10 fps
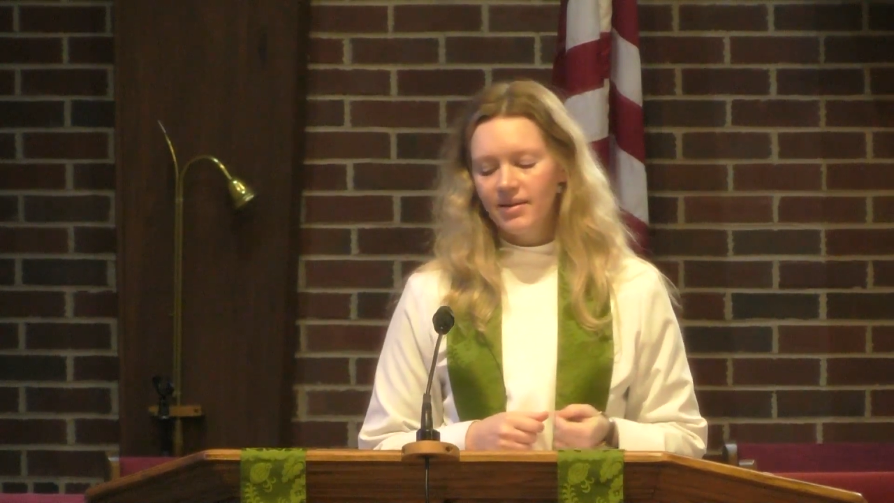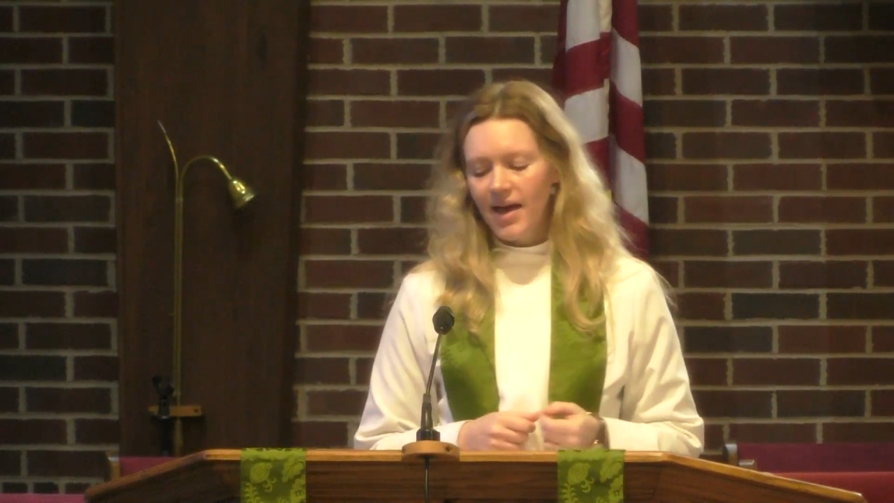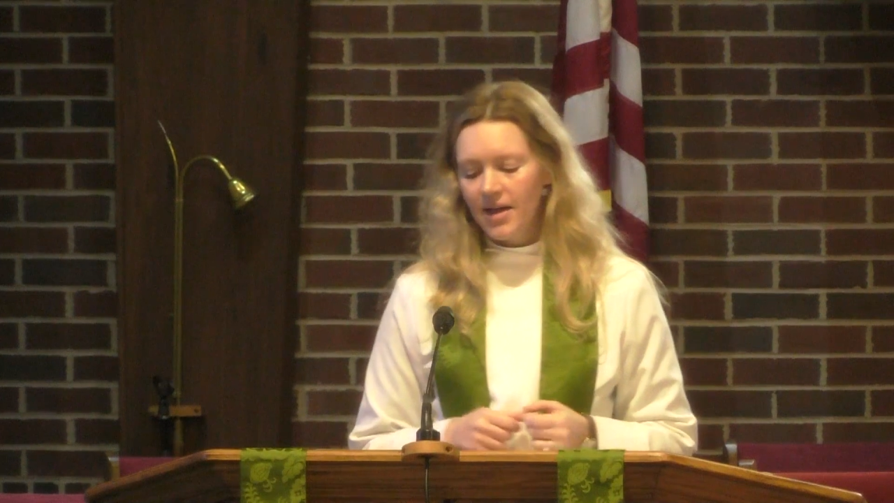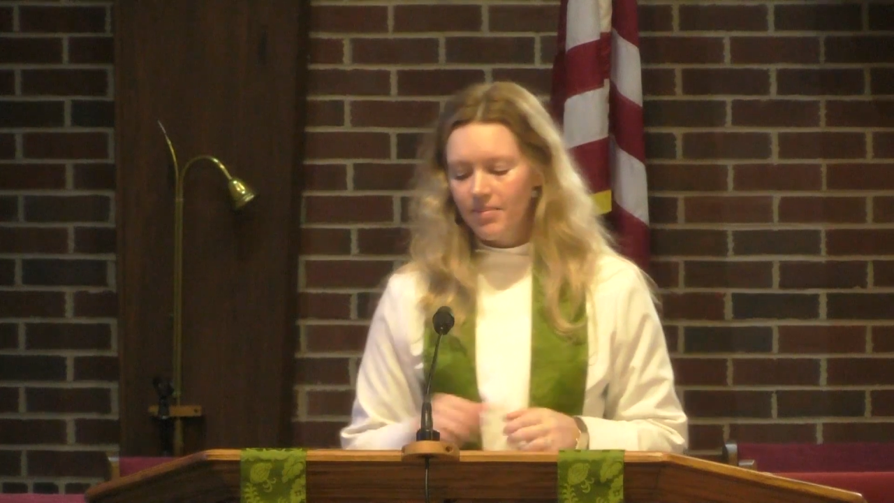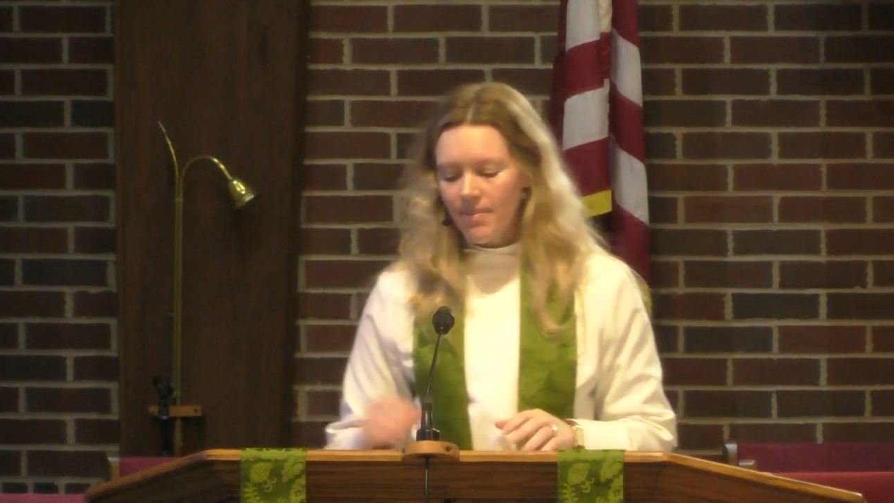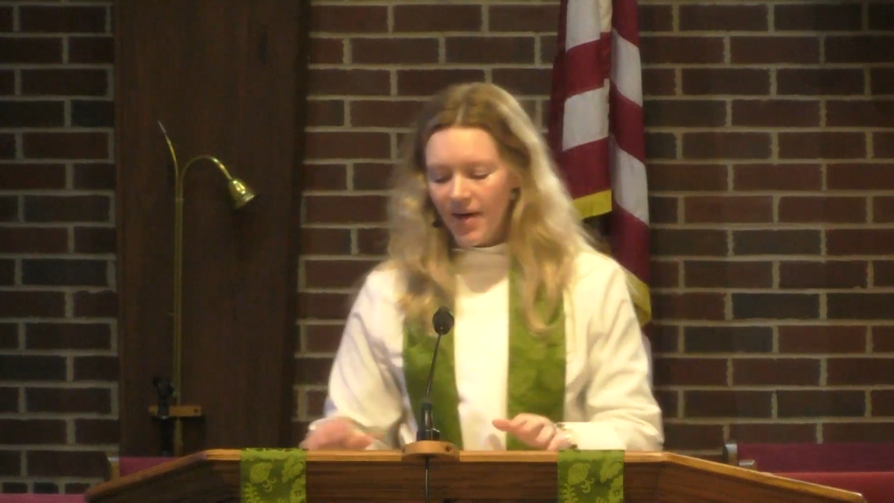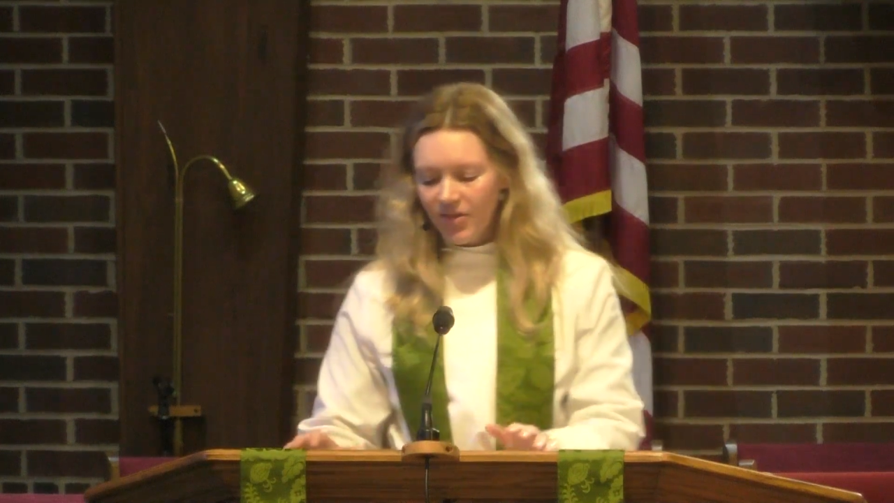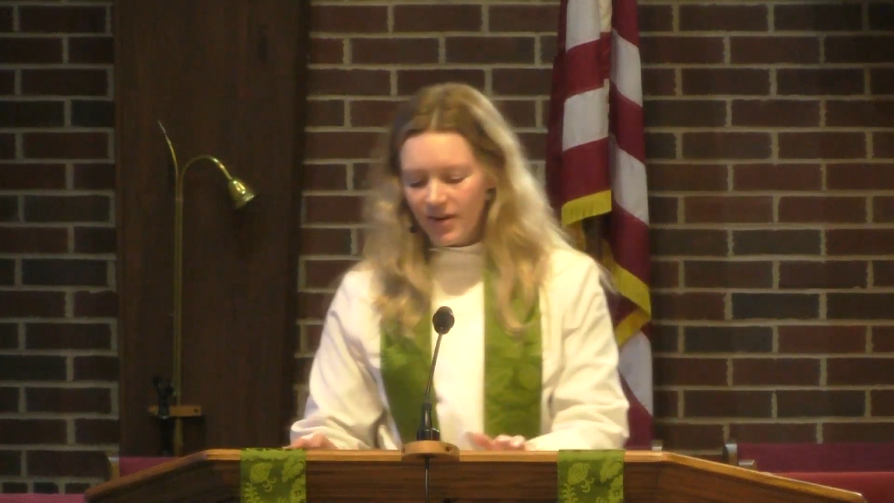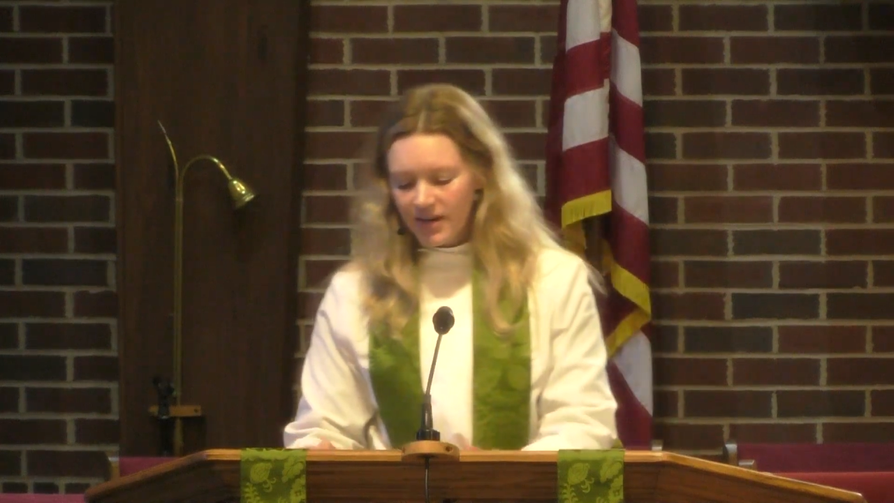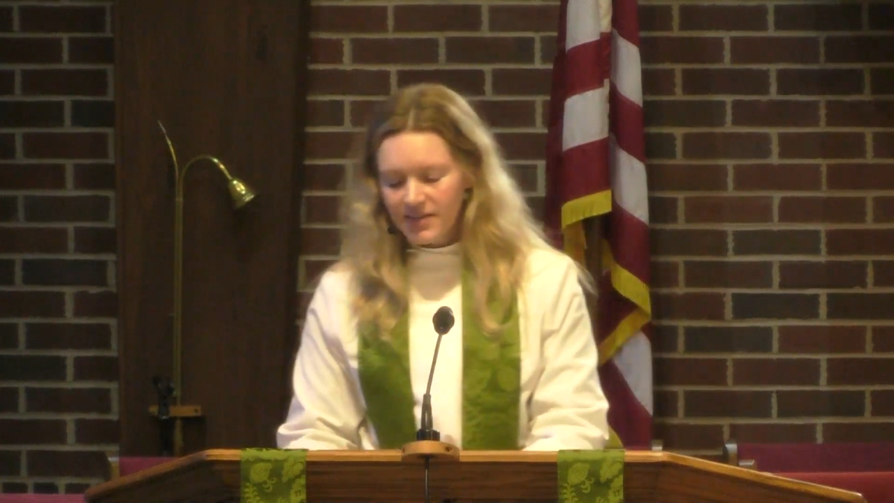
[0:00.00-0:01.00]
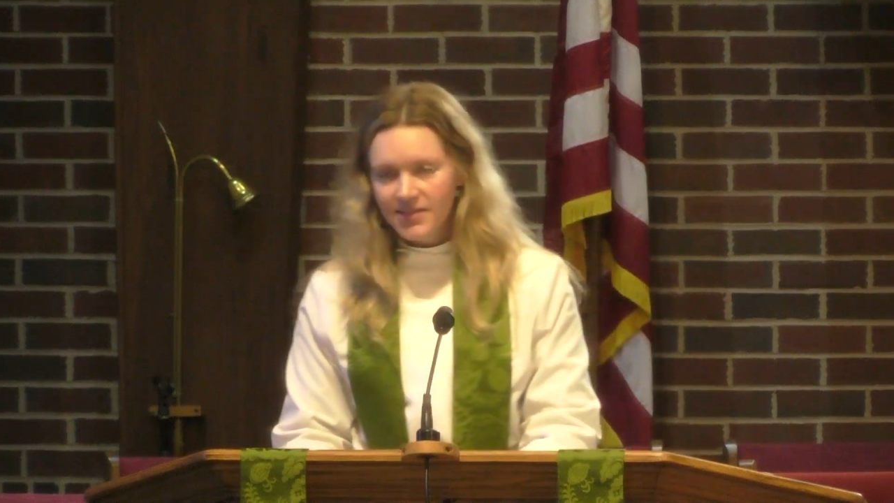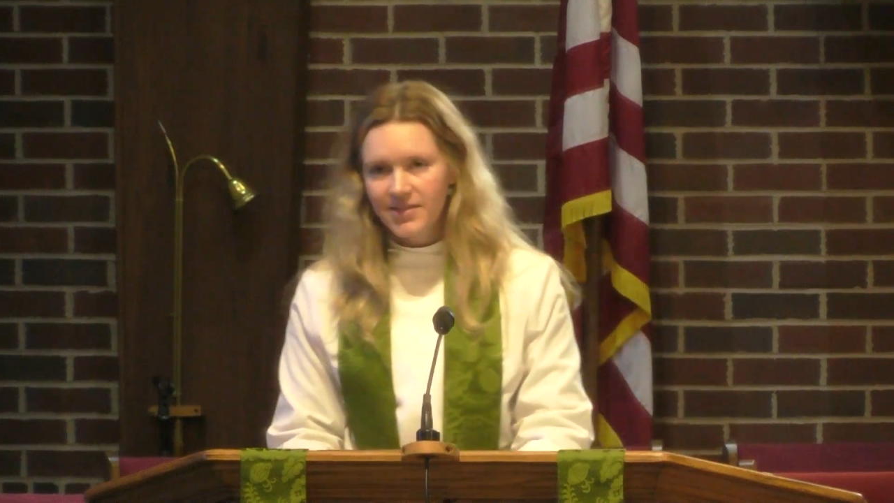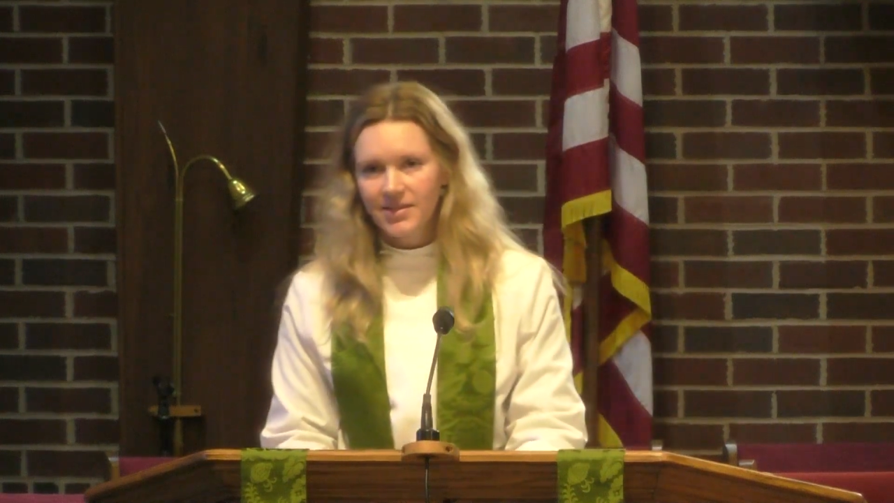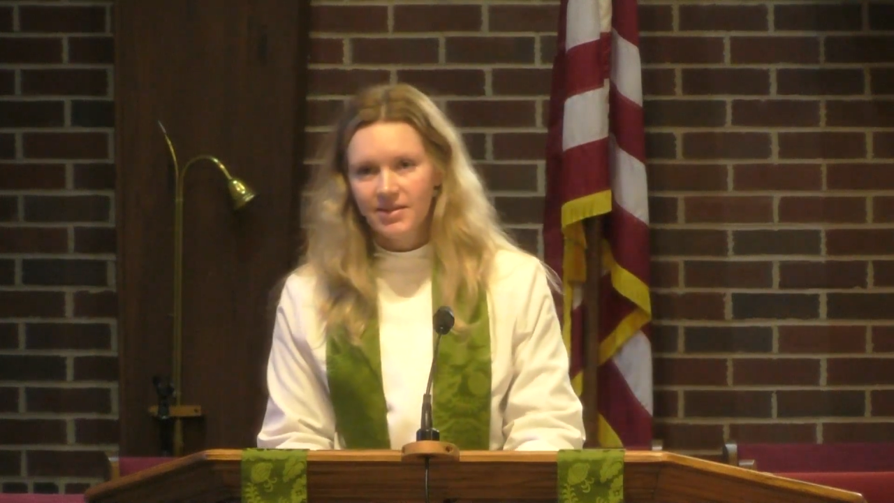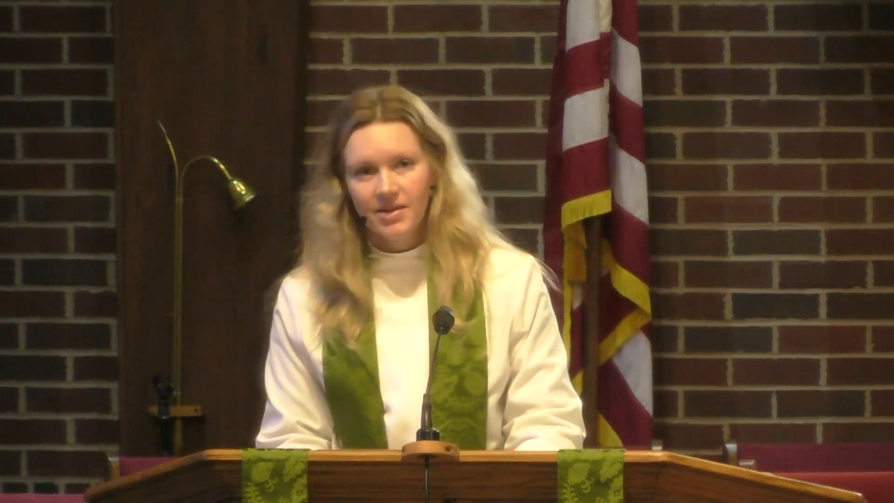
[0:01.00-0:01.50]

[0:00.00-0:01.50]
and Methodist,